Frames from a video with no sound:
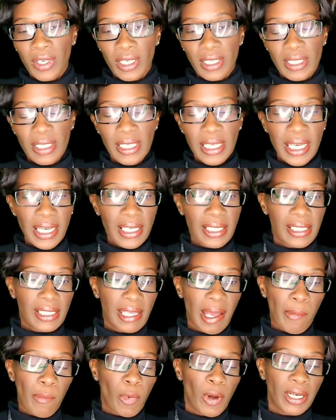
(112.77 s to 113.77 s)
seeing
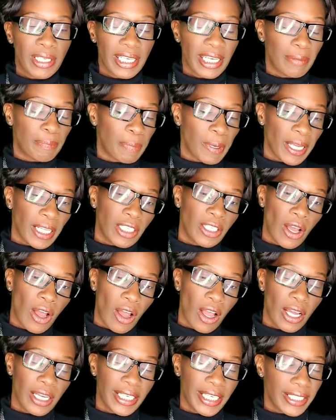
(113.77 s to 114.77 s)
someone get picked
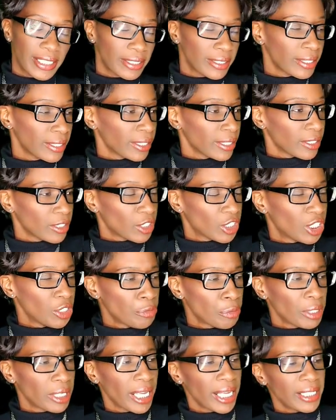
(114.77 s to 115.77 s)
on and
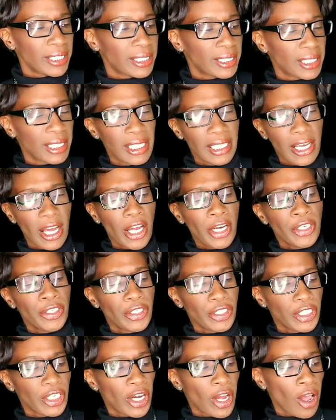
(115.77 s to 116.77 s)
she relates to the
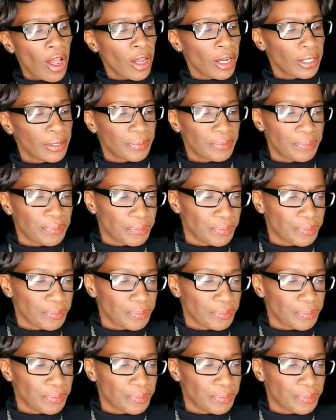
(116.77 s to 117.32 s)
underdog.